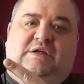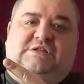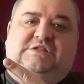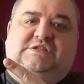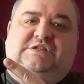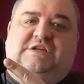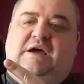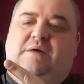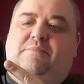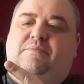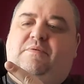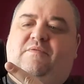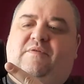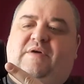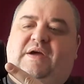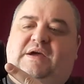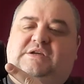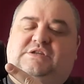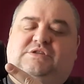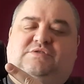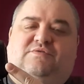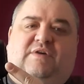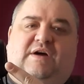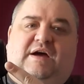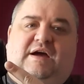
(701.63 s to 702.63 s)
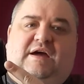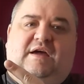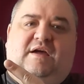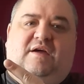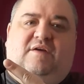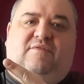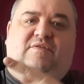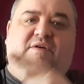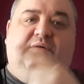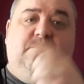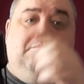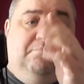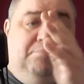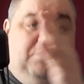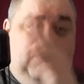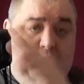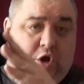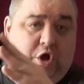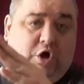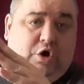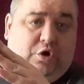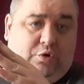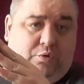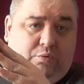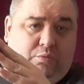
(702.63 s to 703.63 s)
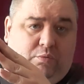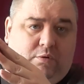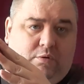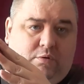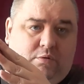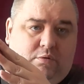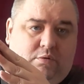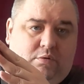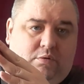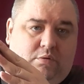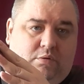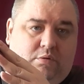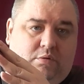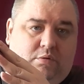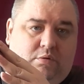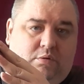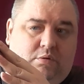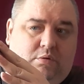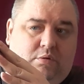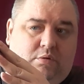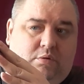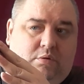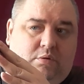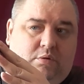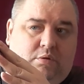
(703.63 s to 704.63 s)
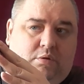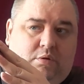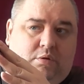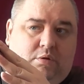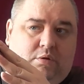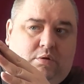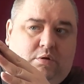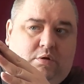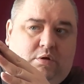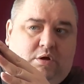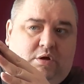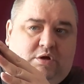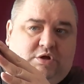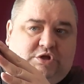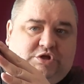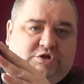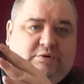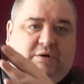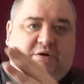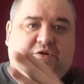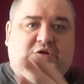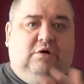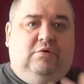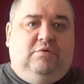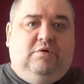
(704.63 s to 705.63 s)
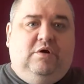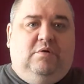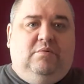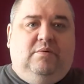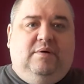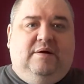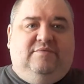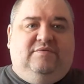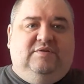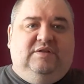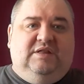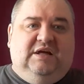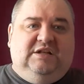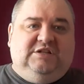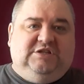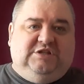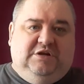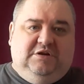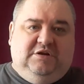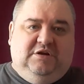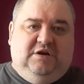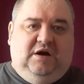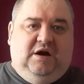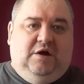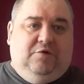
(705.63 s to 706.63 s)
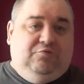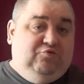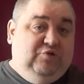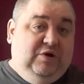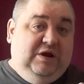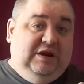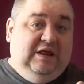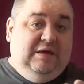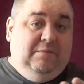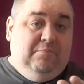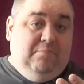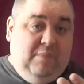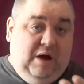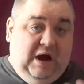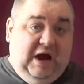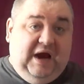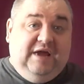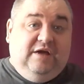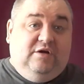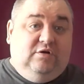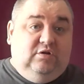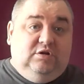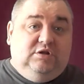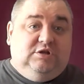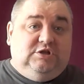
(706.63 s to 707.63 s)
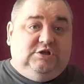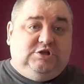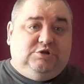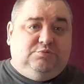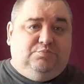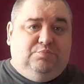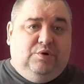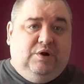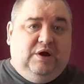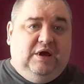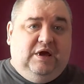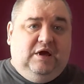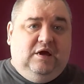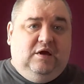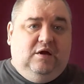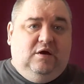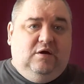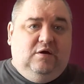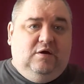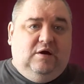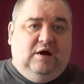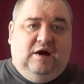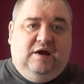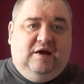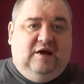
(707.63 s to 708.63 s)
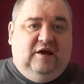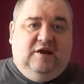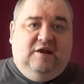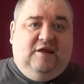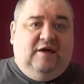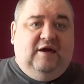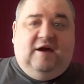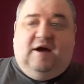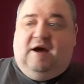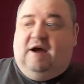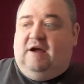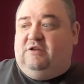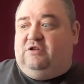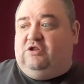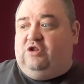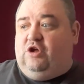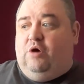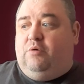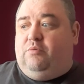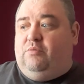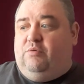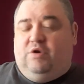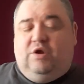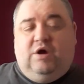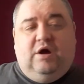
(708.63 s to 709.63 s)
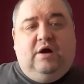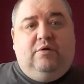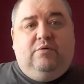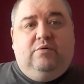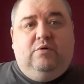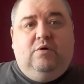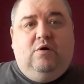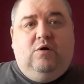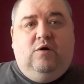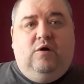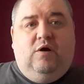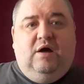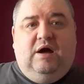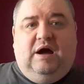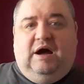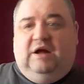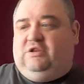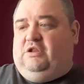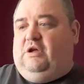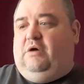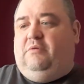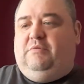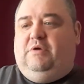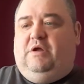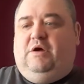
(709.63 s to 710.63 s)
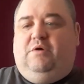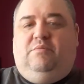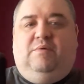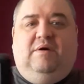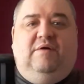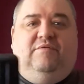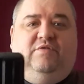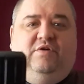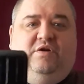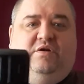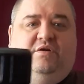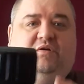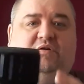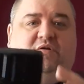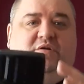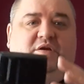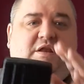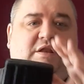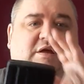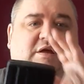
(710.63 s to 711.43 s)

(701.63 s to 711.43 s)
type of X5 in blue. So I don't know whether that's a really mild spring in it. I don't know. I don't know whether, you